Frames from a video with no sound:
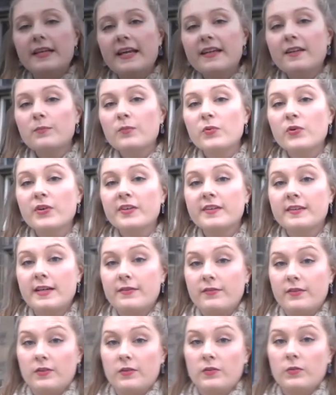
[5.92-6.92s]
Edinburgh
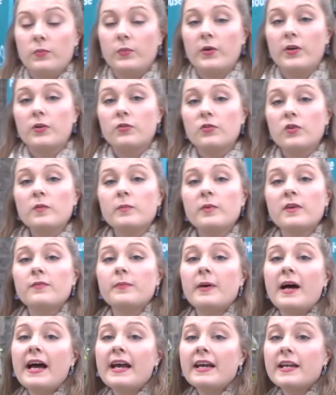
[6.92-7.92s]
Seven were a group of
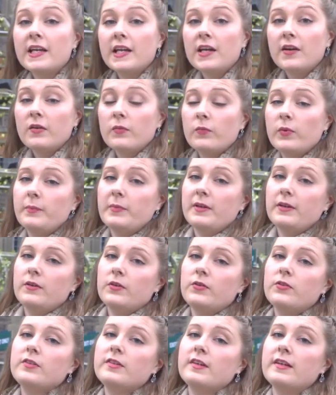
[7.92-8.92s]
pioneering women
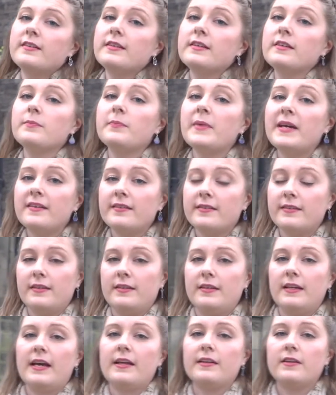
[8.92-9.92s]
who studied
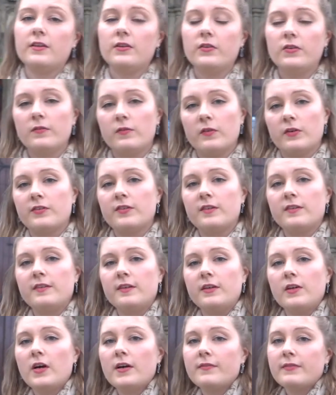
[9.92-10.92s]
medicine at the
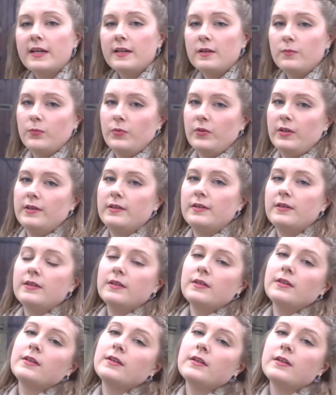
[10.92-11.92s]
University of Edinburgh.
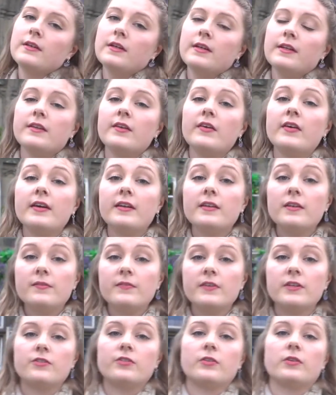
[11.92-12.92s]
Their
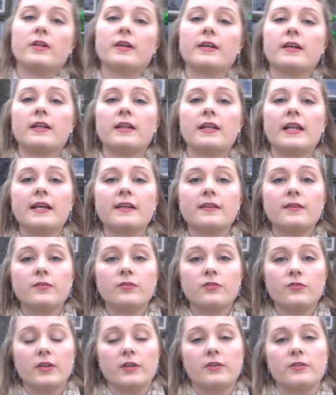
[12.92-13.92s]
individual and collective
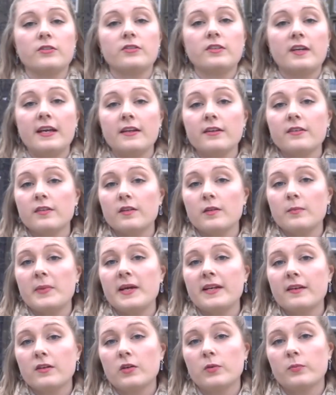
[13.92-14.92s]
struggles to enter the
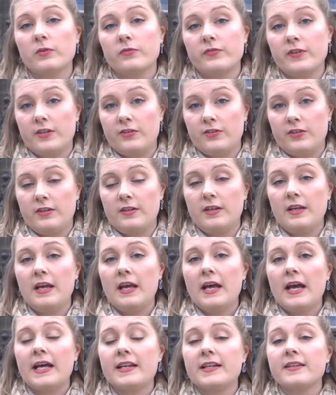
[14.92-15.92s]
medical profession
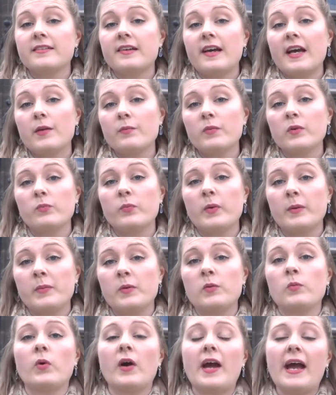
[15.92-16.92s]
at a time when
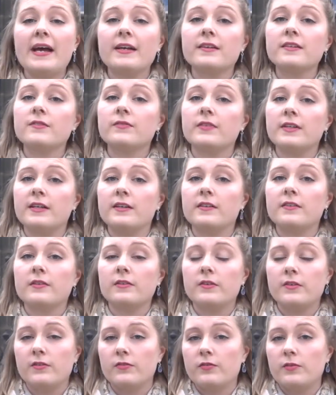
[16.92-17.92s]
women were actively
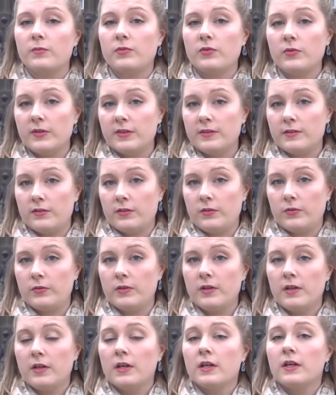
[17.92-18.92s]
excluded from doing so
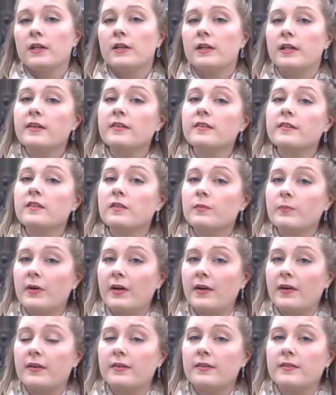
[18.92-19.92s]
lit a
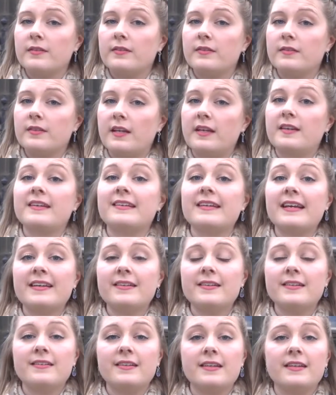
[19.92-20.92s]
spark that
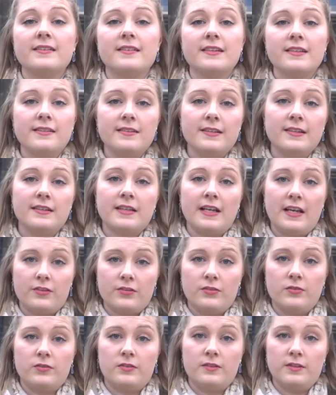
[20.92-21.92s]
ignited the existing
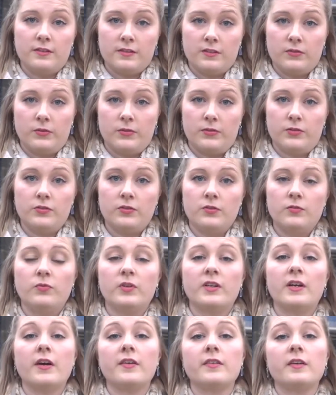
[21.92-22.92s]
national discourse
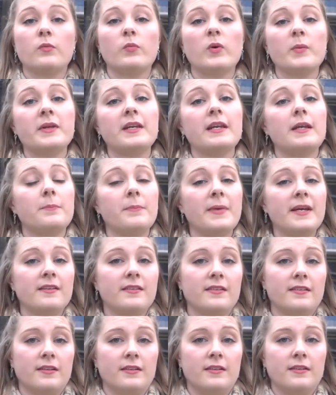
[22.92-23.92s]
regarding women in
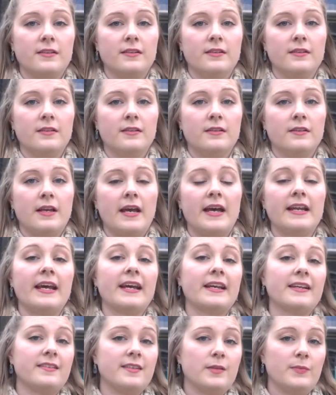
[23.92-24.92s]
medicine and
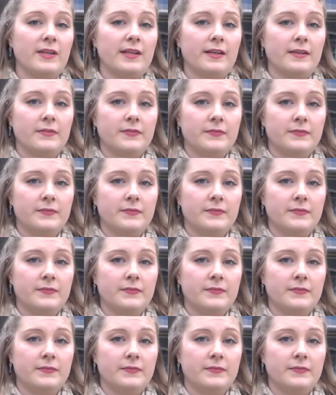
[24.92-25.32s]
academia.